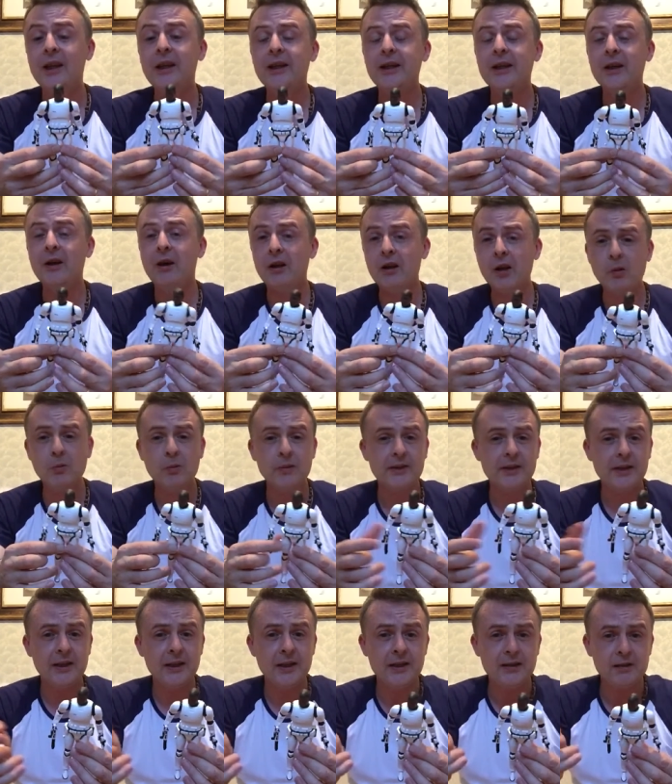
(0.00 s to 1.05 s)
You know, along with
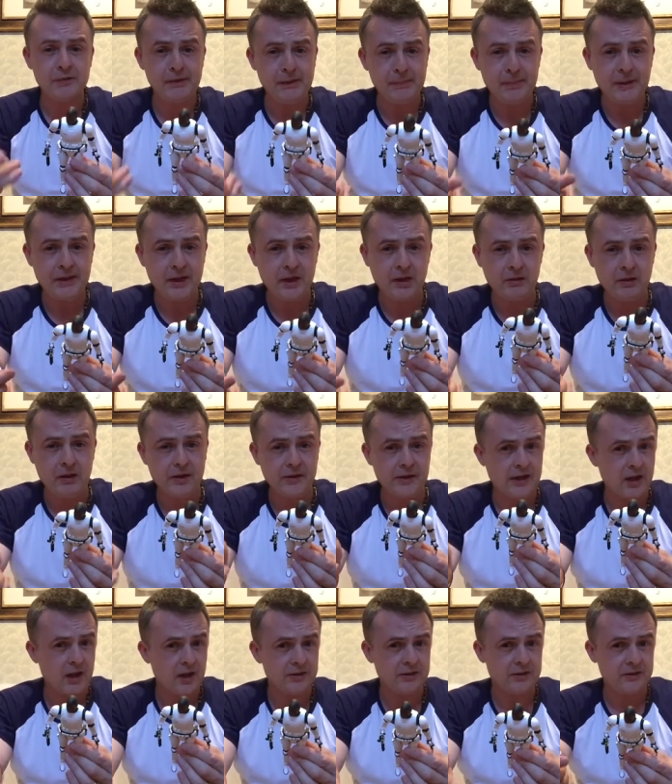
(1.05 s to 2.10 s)
a 3PO and
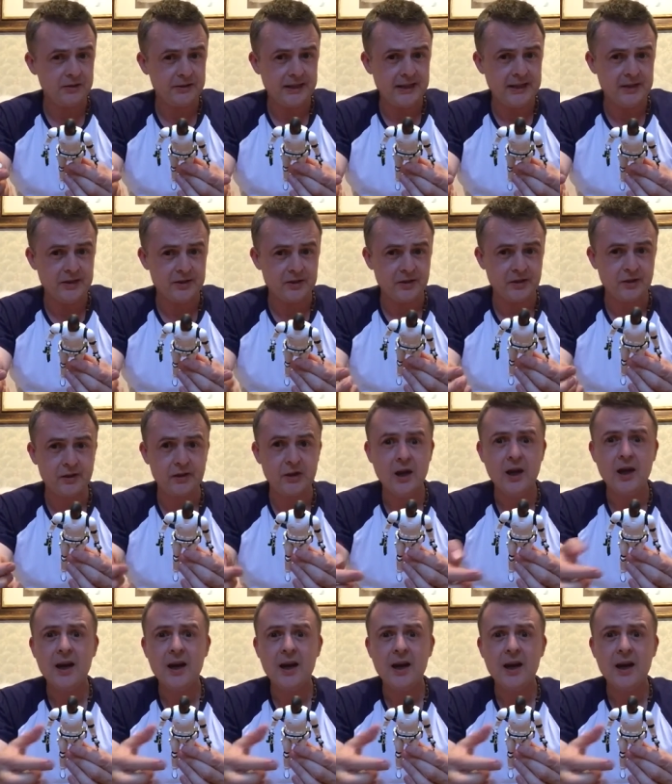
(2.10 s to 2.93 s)
the R2-D2.